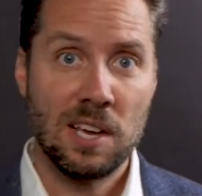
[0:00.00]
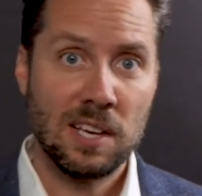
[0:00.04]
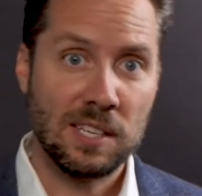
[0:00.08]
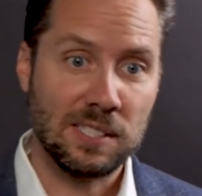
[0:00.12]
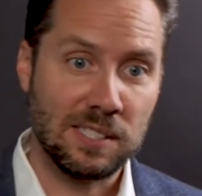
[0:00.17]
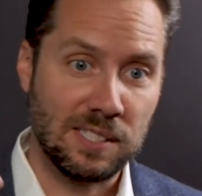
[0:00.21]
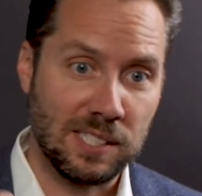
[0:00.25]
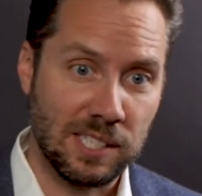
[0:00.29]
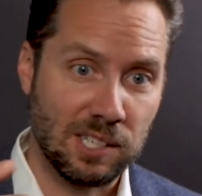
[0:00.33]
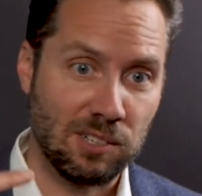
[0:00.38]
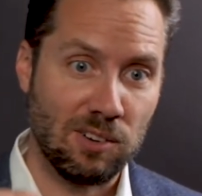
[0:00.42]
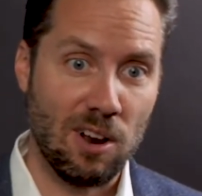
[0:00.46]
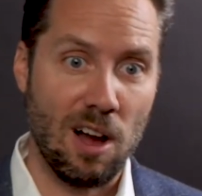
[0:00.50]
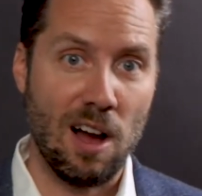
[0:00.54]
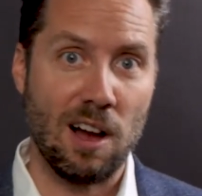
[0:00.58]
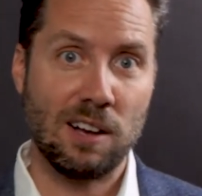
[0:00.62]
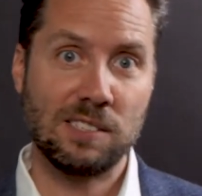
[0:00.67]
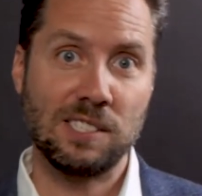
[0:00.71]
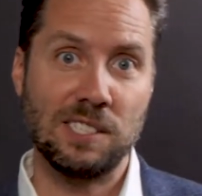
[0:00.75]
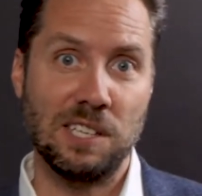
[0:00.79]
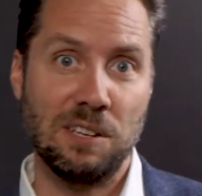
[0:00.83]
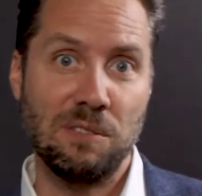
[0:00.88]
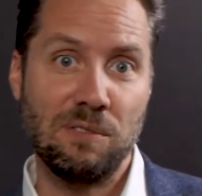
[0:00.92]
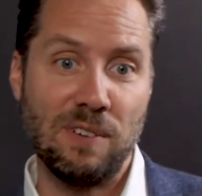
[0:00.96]

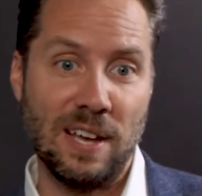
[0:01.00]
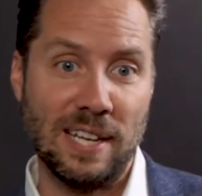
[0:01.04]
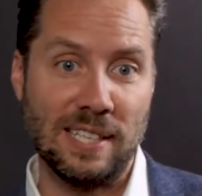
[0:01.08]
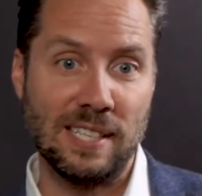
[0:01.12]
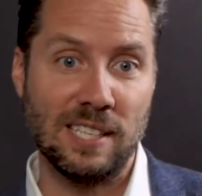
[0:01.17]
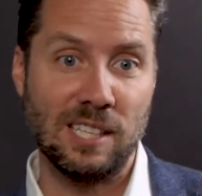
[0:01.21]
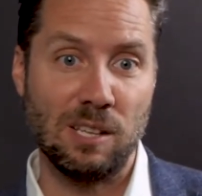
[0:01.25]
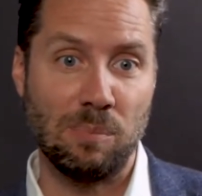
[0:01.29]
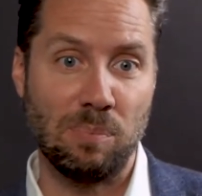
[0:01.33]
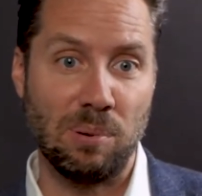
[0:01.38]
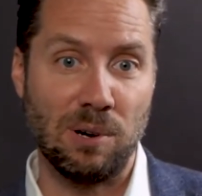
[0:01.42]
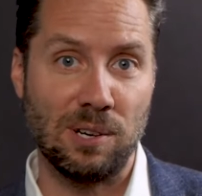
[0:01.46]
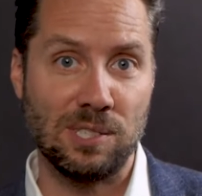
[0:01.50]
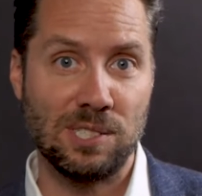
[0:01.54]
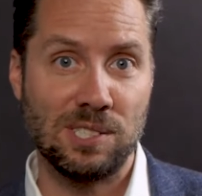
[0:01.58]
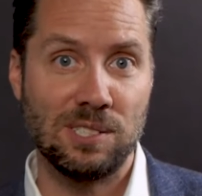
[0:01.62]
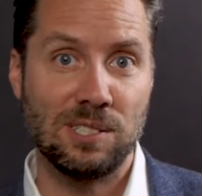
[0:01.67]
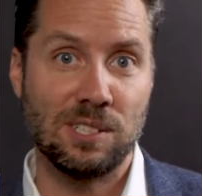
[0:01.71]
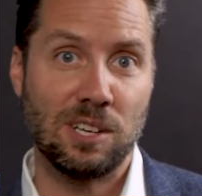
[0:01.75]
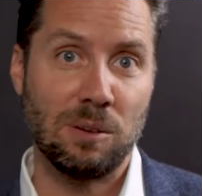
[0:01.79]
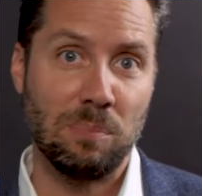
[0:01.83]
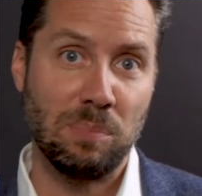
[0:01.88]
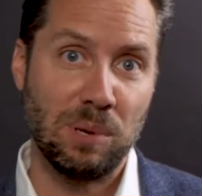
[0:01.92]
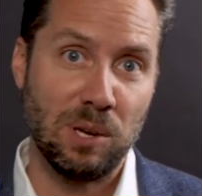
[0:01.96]
Xerox invented the personal
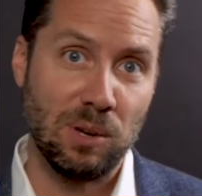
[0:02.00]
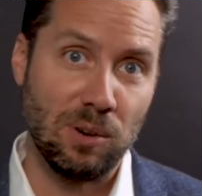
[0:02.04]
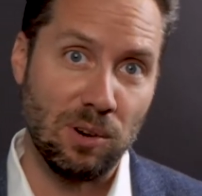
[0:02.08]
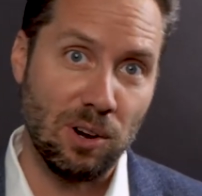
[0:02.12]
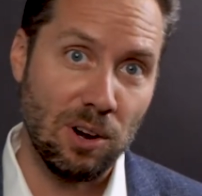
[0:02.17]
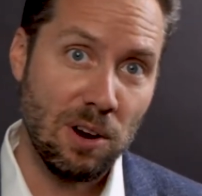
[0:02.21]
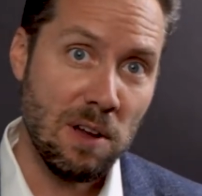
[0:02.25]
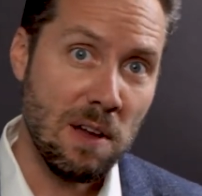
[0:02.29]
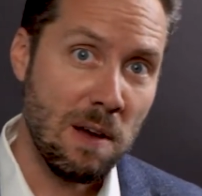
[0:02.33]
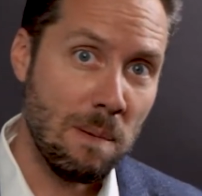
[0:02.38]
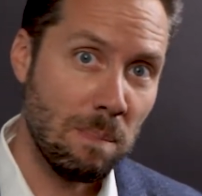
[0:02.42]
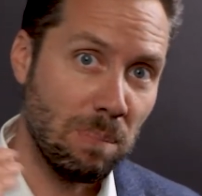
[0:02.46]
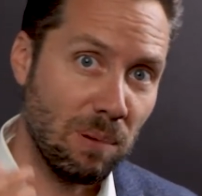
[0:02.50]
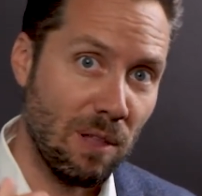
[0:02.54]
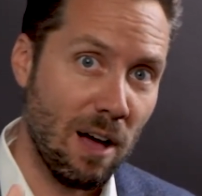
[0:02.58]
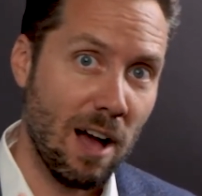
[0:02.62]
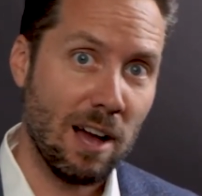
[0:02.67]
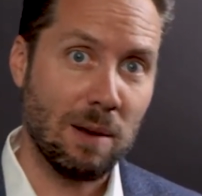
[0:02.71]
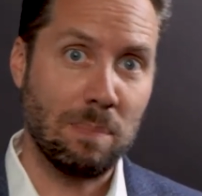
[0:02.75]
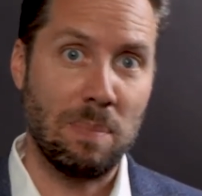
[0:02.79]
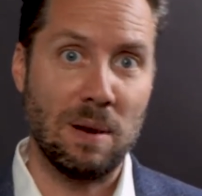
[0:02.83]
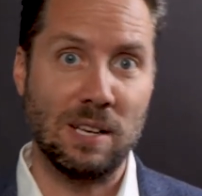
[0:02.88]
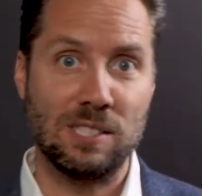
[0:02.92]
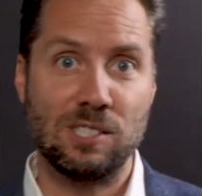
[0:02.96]
computer.
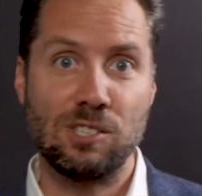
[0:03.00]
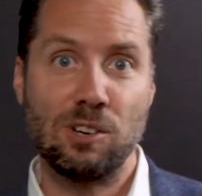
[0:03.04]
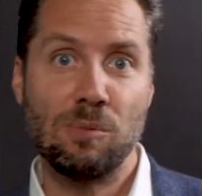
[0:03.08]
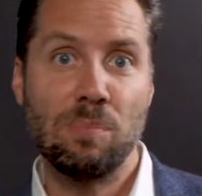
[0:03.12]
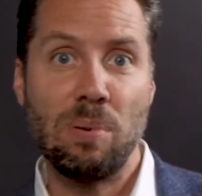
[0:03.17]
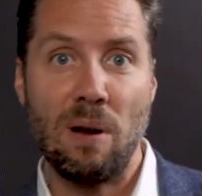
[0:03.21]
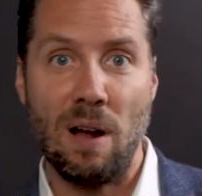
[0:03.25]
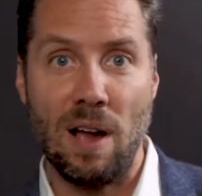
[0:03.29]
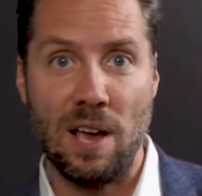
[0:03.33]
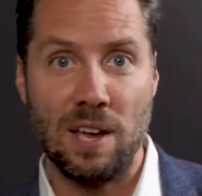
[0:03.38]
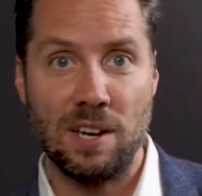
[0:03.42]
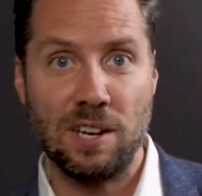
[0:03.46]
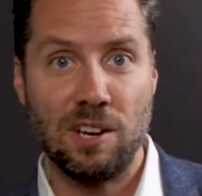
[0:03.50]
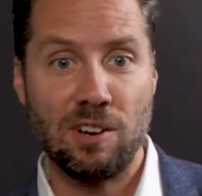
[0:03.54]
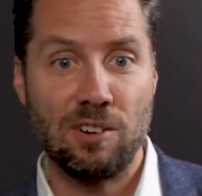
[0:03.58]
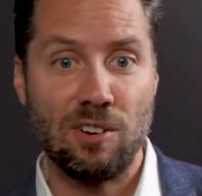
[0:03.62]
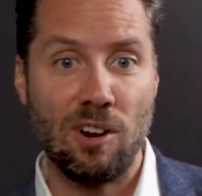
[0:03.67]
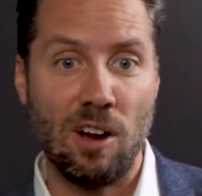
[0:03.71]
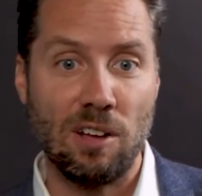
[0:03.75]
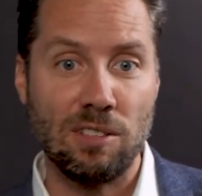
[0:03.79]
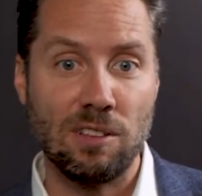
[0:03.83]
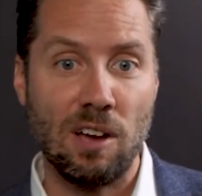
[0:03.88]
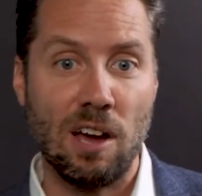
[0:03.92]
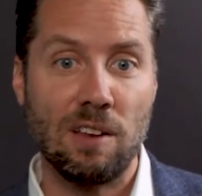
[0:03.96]
Blockbuster pioneered
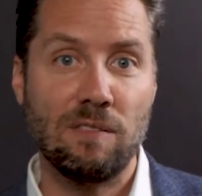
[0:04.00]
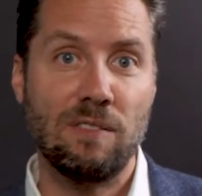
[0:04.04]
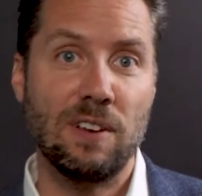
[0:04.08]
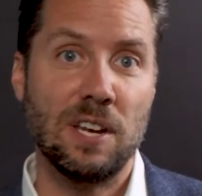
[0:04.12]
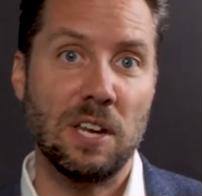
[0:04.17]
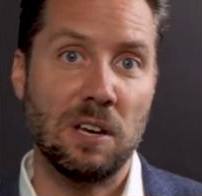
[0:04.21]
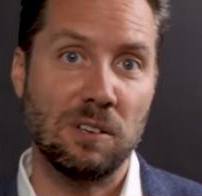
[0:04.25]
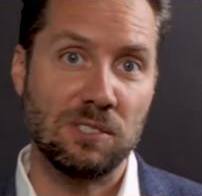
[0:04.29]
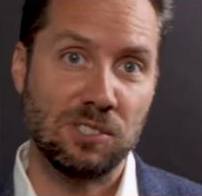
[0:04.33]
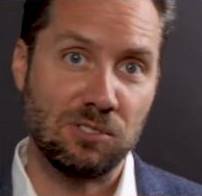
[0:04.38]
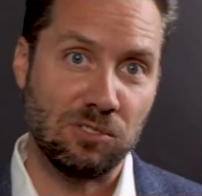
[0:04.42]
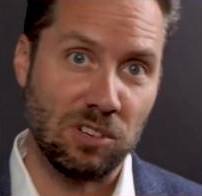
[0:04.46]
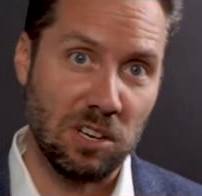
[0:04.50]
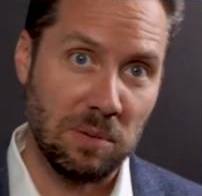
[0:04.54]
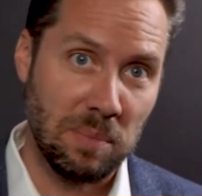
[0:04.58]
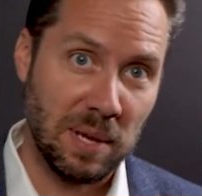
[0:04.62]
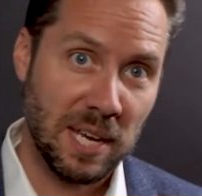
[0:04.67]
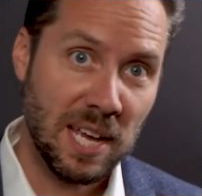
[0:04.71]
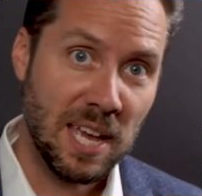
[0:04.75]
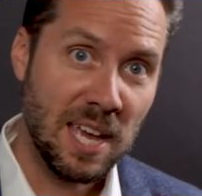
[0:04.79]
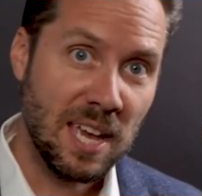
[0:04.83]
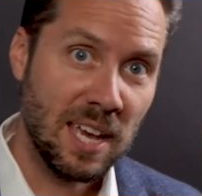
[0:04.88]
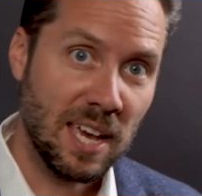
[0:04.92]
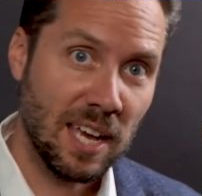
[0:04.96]
online video
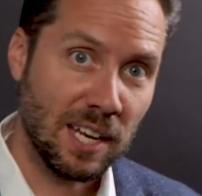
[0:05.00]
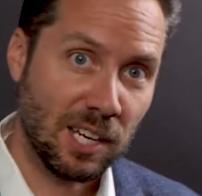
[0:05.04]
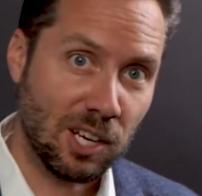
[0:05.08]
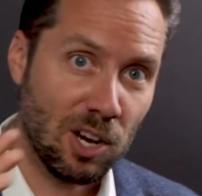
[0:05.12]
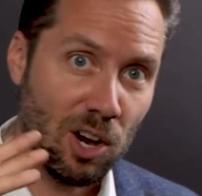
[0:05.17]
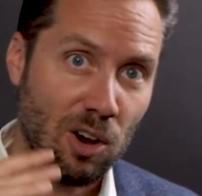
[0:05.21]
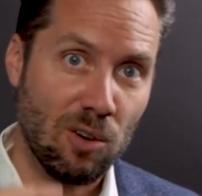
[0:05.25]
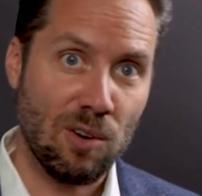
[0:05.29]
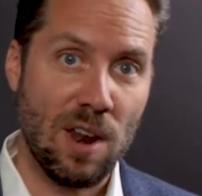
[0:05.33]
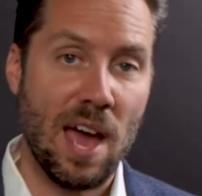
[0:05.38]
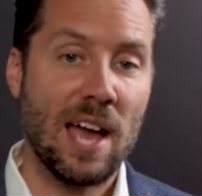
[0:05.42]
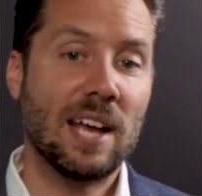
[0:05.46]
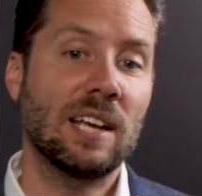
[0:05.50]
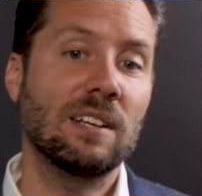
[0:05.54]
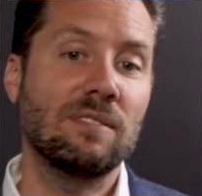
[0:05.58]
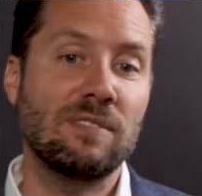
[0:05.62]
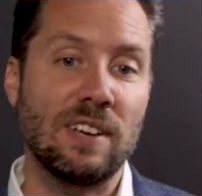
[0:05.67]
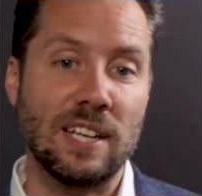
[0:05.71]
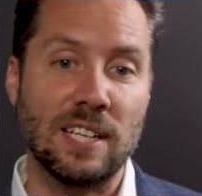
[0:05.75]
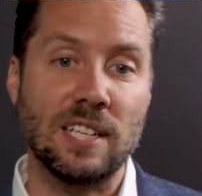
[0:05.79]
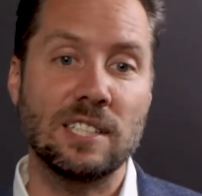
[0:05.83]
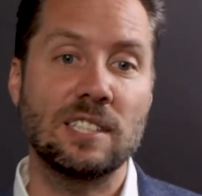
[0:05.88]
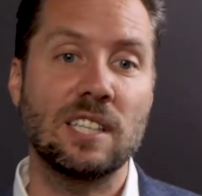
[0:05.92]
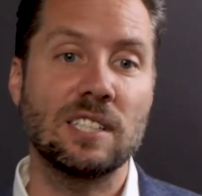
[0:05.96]
streaming. And Kodak
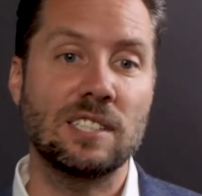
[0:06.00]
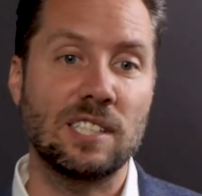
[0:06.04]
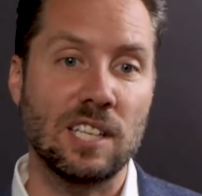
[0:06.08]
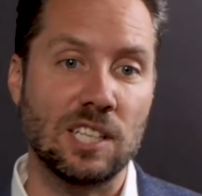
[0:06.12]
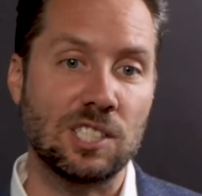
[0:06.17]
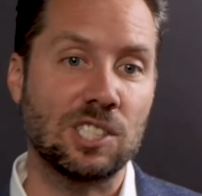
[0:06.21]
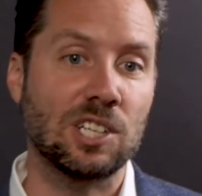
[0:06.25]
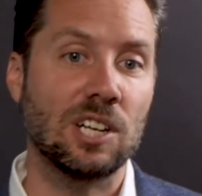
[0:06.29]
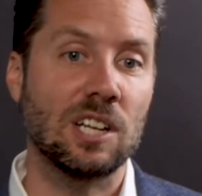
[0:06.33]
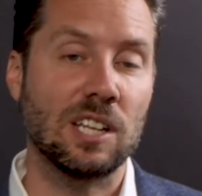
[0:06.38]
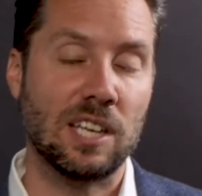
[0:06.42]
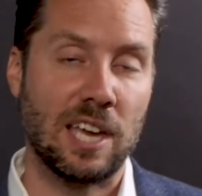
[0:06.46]
invented the digital